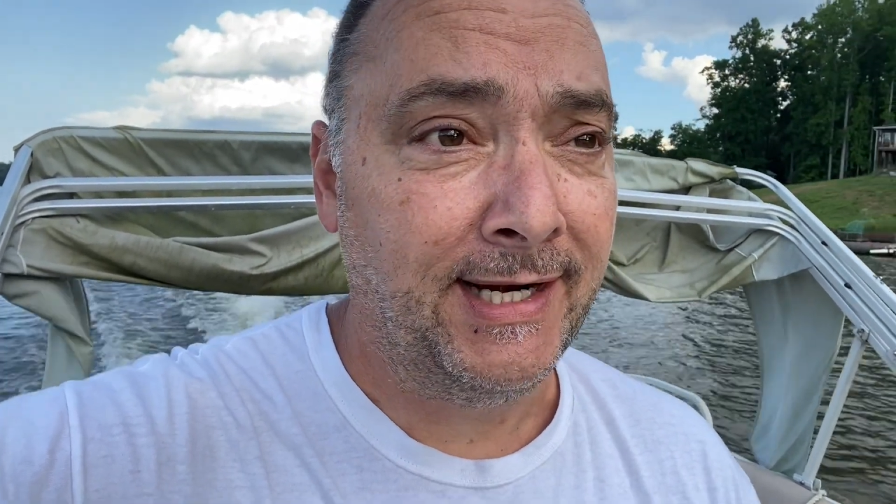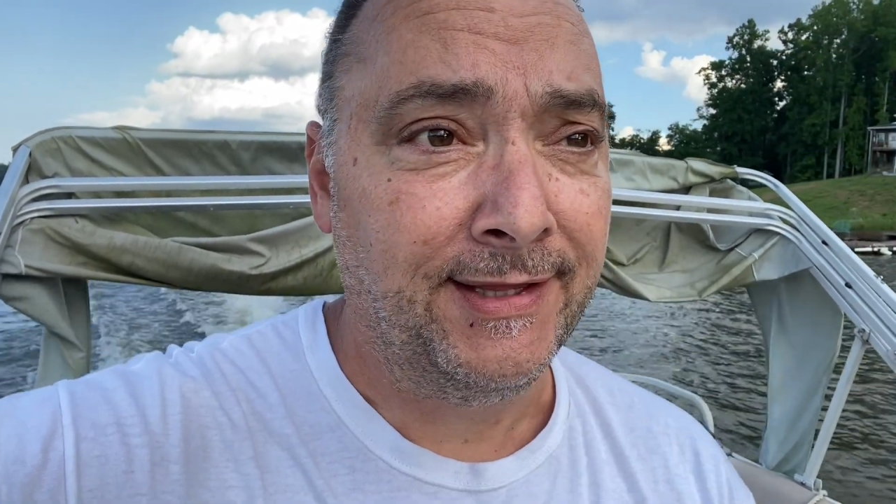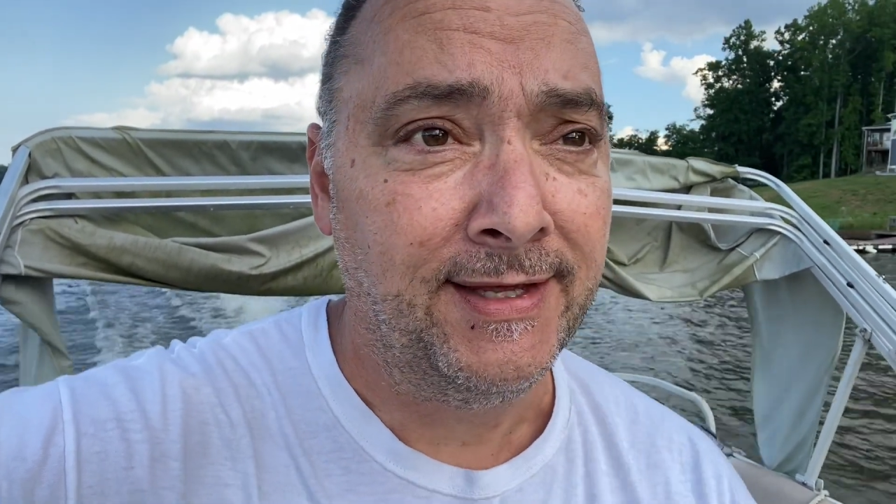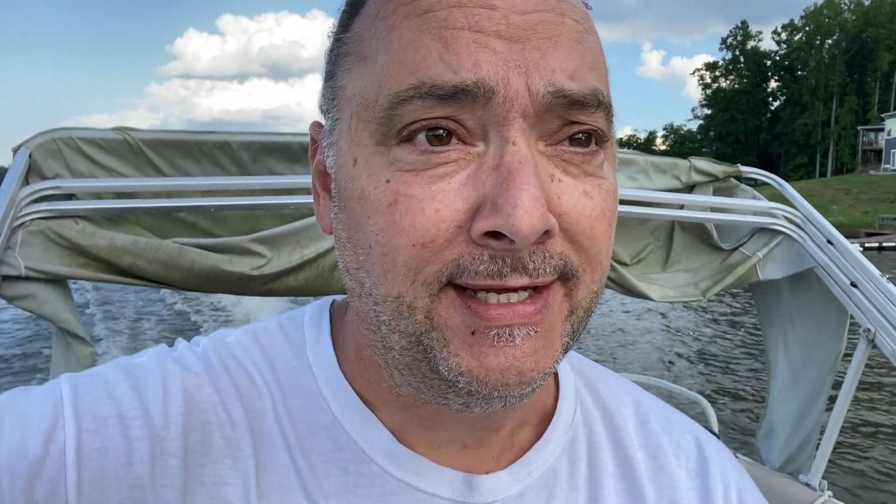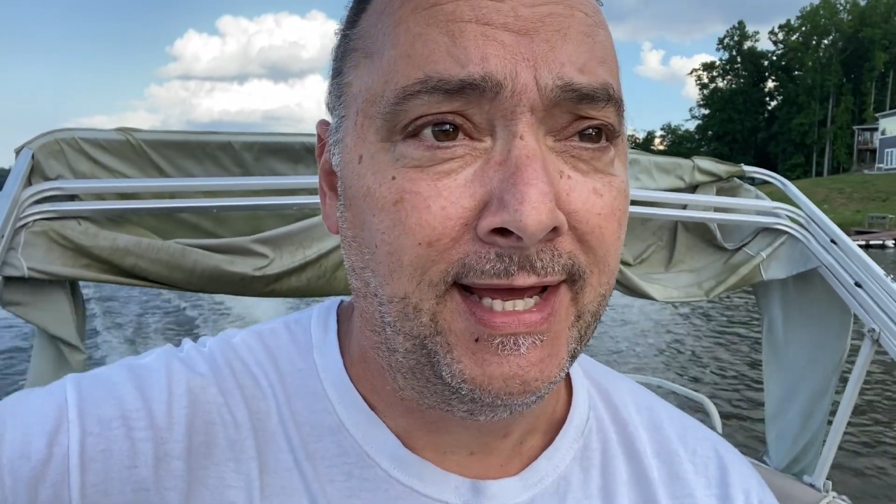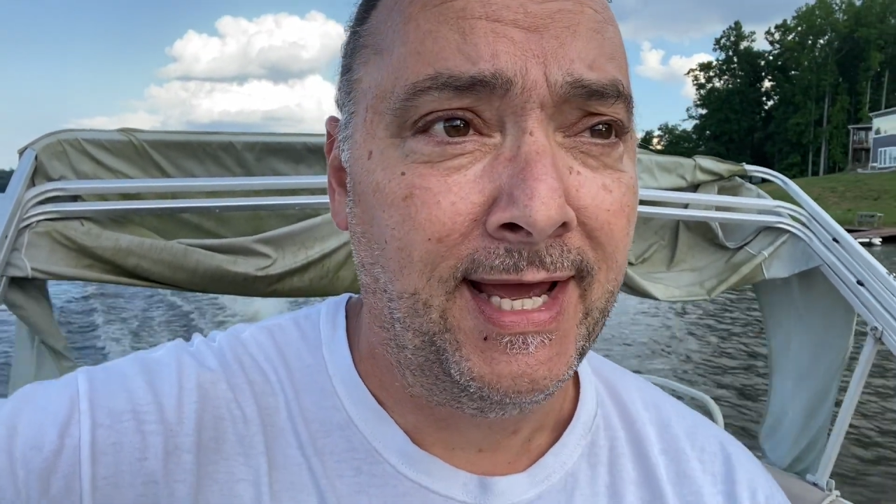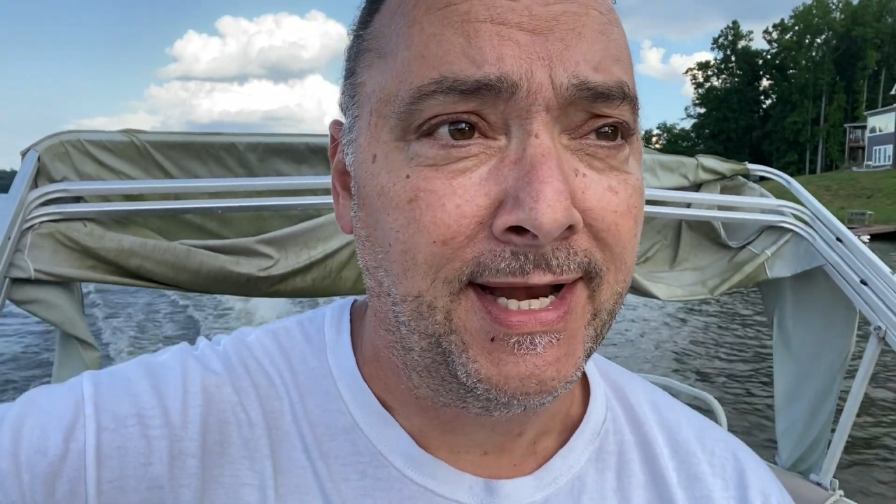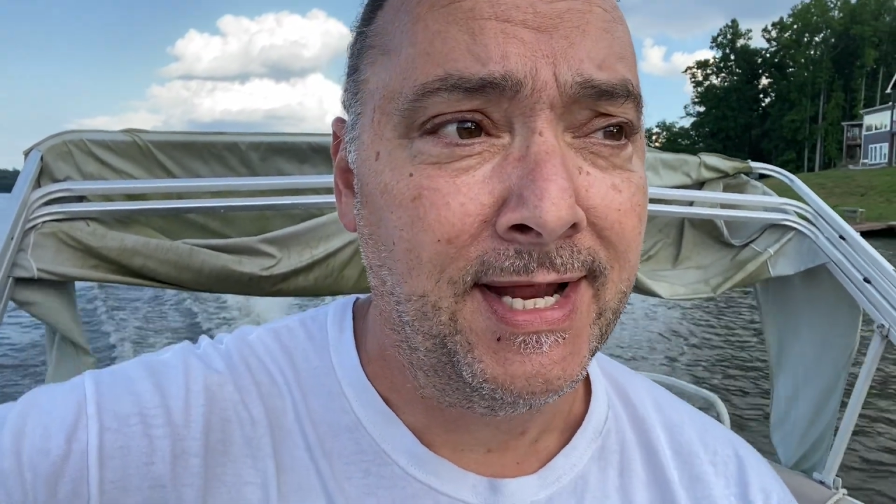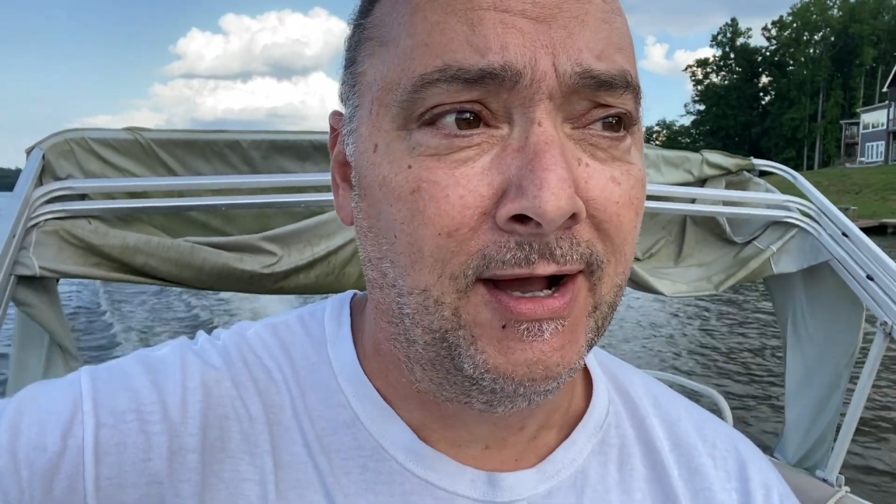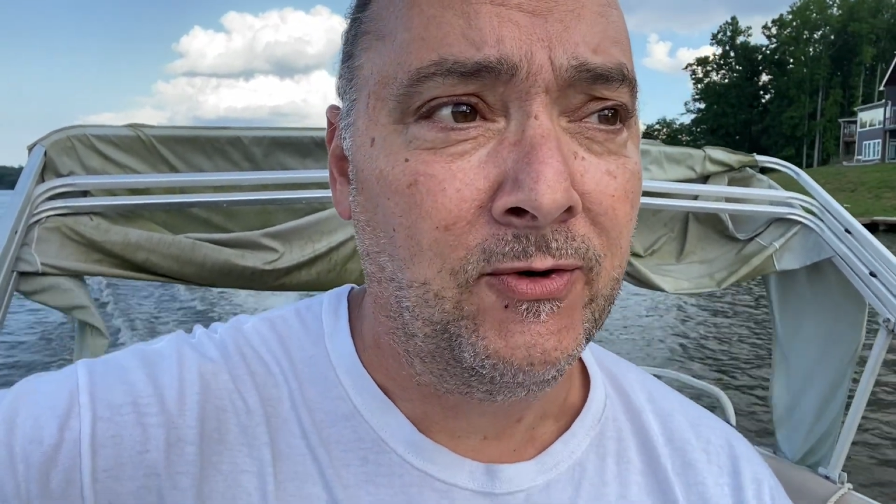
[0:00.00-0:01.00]
anything
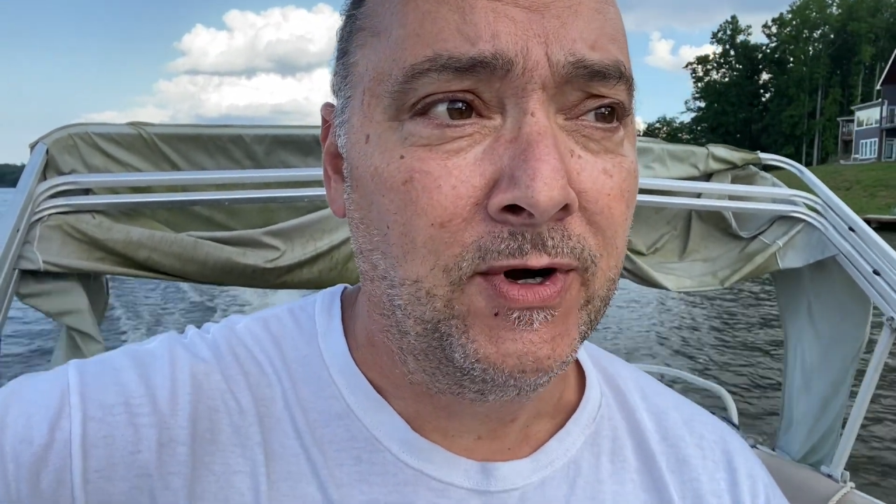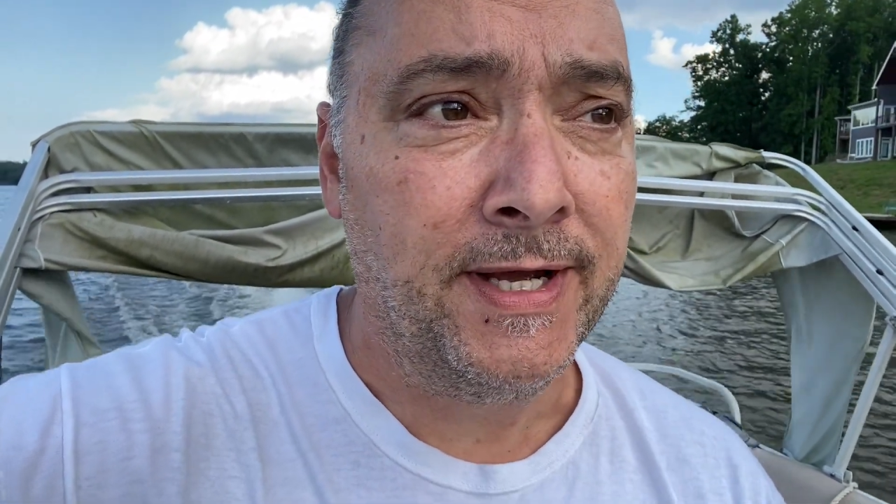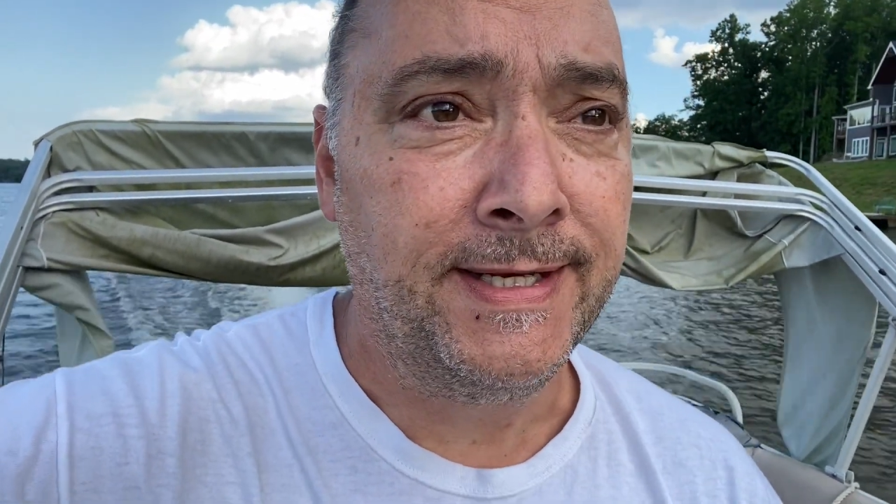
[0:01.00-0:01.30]
yet, knock wood.